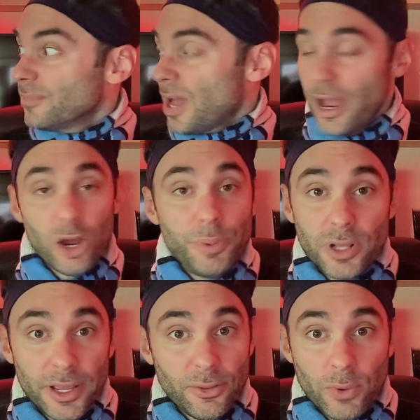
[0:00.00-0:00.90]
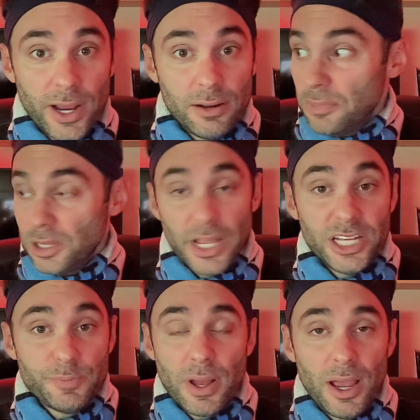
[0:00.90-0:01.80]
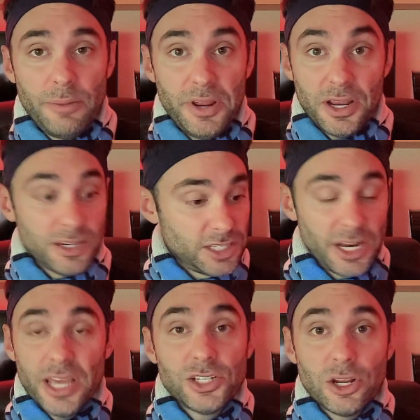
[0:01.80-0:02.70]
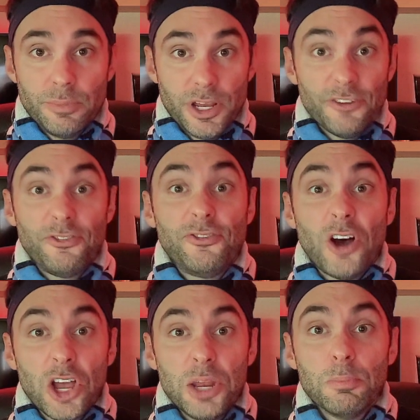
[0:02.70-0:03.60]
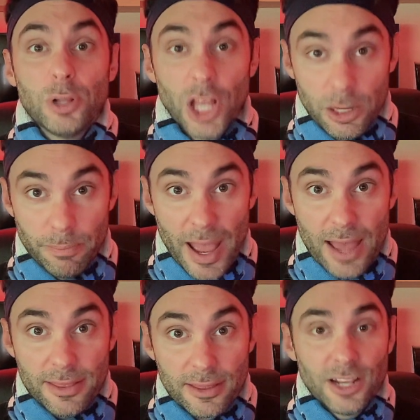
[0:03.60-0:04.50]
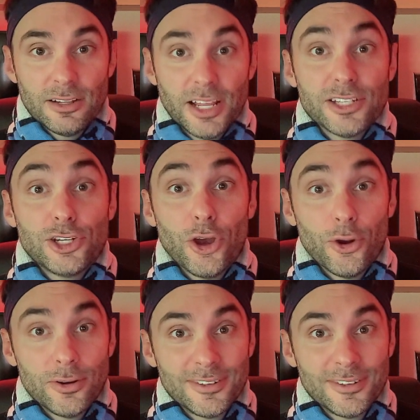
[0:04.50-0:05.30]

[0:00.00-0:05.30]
I hope you like the red lights behind me, because today's going to be a fucking bloodbath. Let's go.